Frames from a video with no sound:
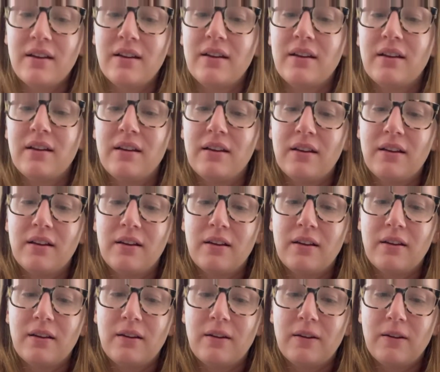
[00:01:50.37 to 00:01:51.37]

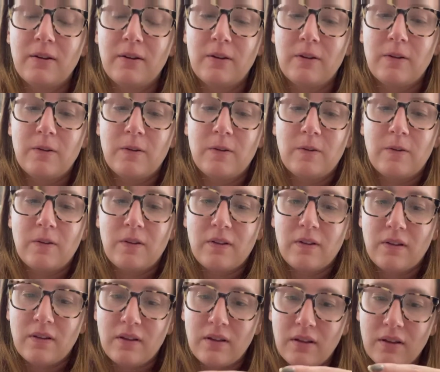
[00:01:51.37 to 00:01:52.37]

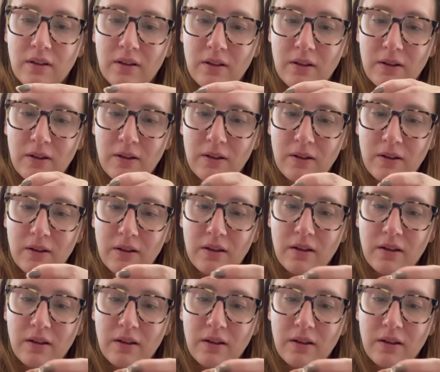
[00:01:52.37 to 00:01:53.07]
[no speech]